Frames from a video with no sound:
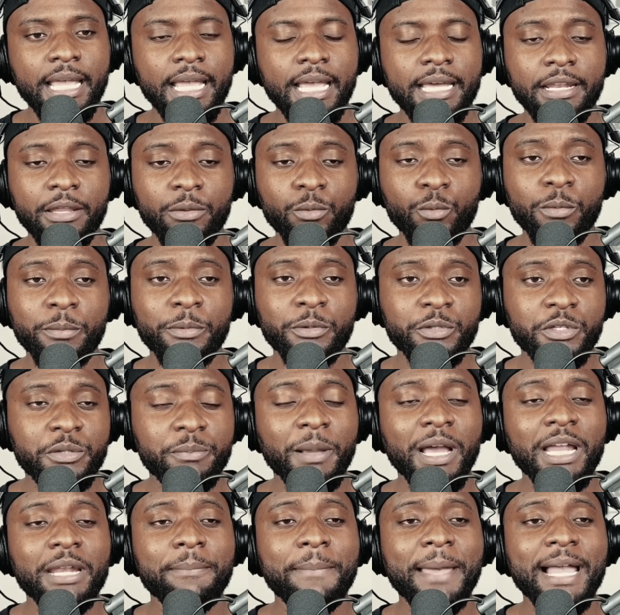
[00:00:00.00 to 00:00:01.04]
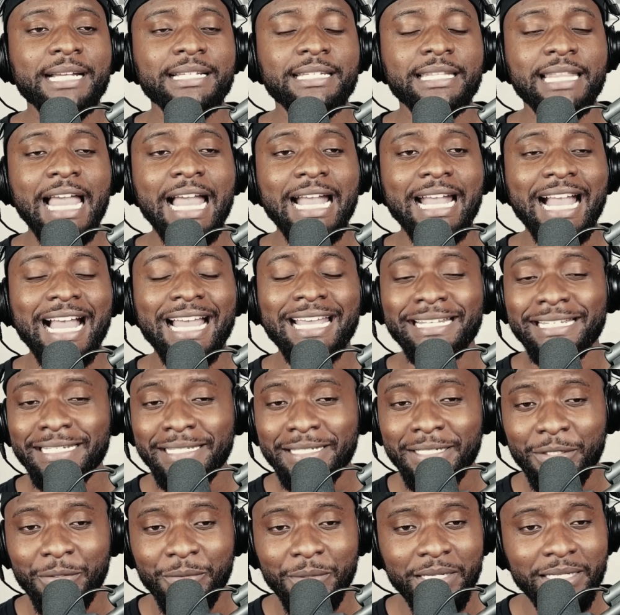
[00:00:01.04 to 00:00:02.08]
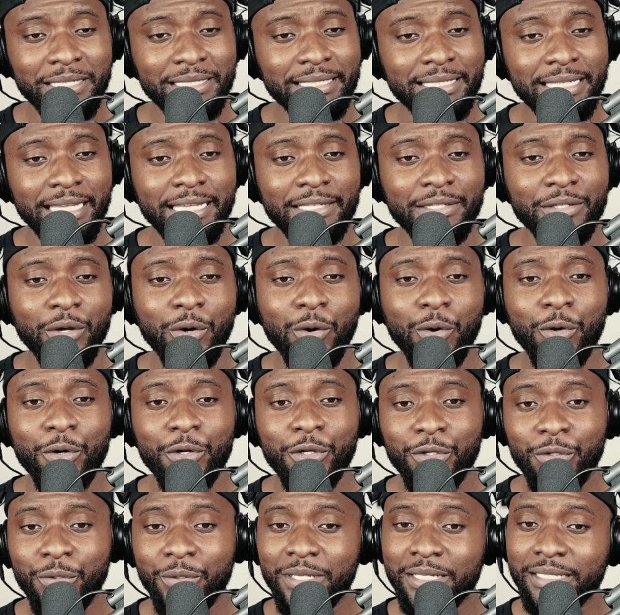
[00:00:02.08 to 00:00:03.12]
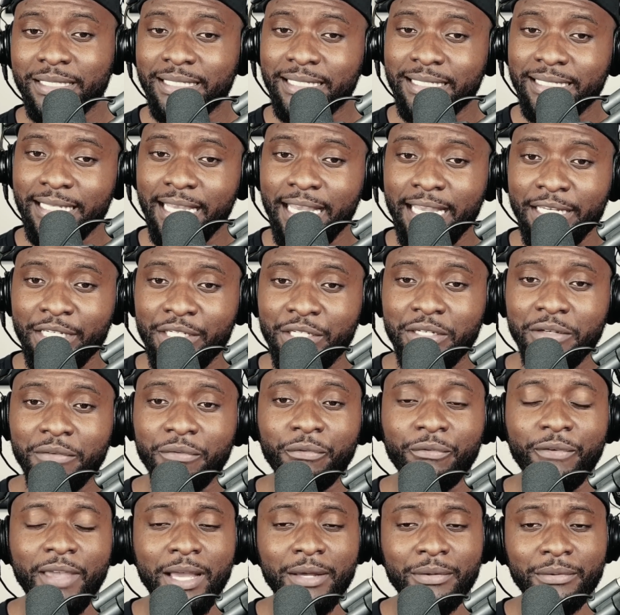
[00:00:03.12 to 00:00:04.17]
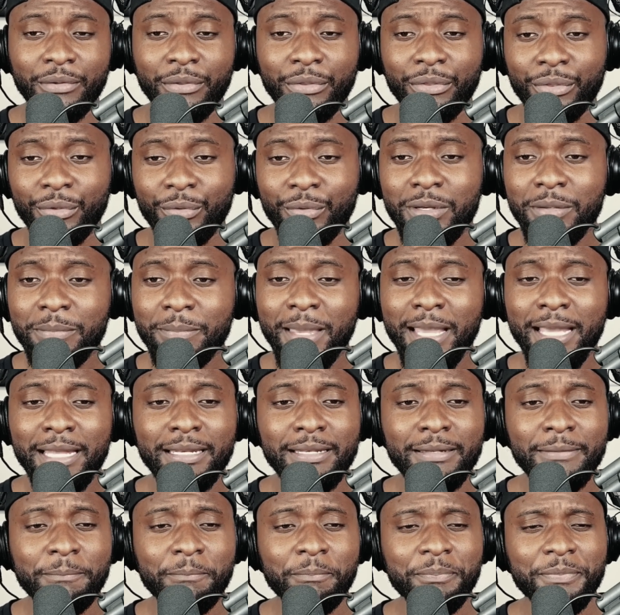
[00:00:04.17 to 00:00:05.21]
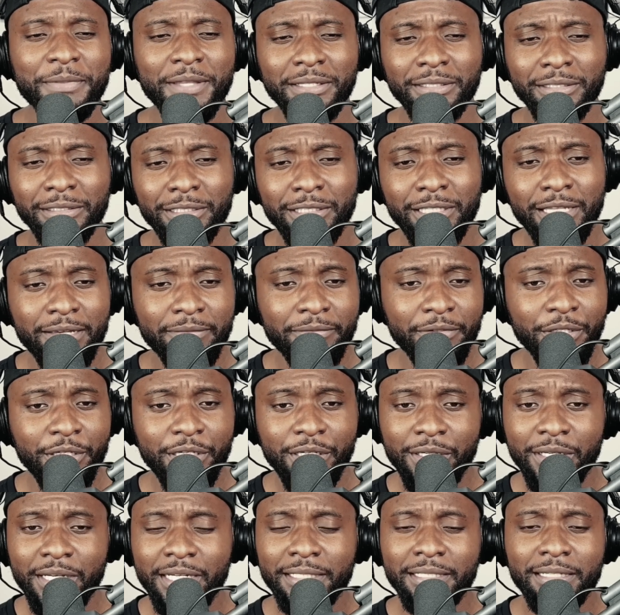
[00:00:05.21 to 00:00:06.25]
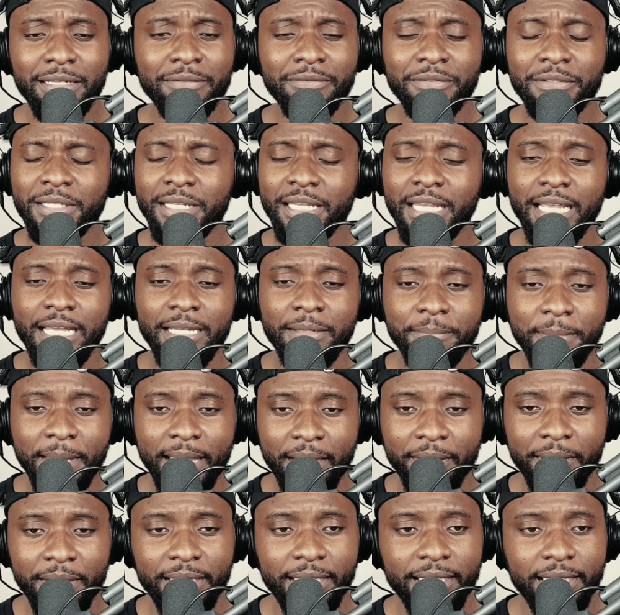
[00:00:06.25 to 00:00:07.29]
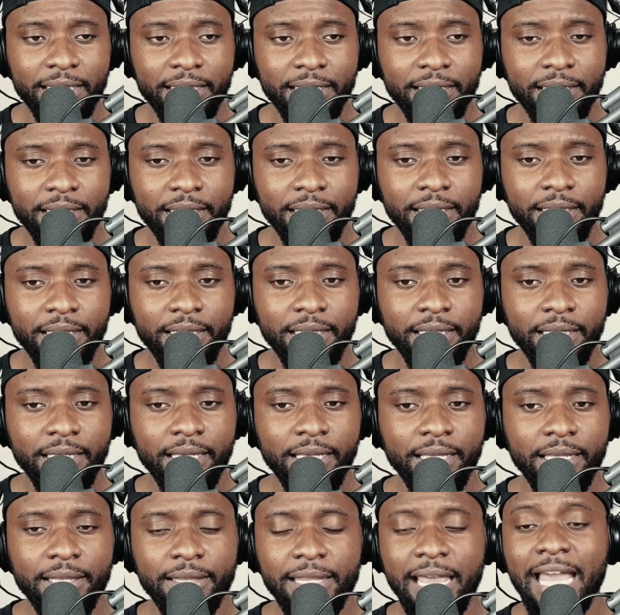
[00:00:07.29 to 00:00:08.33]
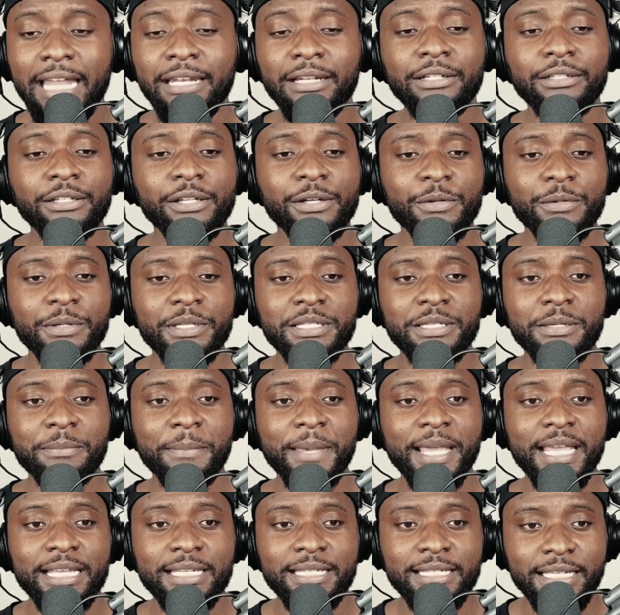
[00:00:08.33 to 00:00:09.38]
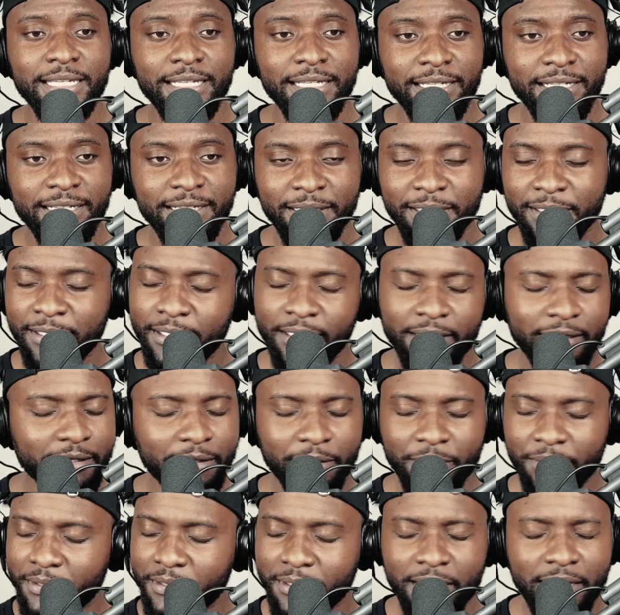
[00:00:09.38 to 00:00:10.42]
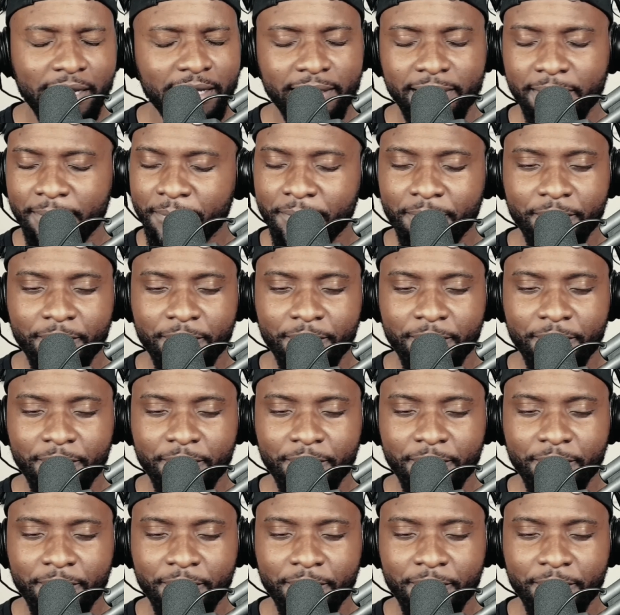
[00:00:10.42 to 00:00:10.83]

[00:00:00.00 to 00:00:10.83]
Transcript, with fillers: Another woman responded back to that guy and disagreed and says, or you can say she found three men that loved her enough to get married. That alone is amazing. No, it's not.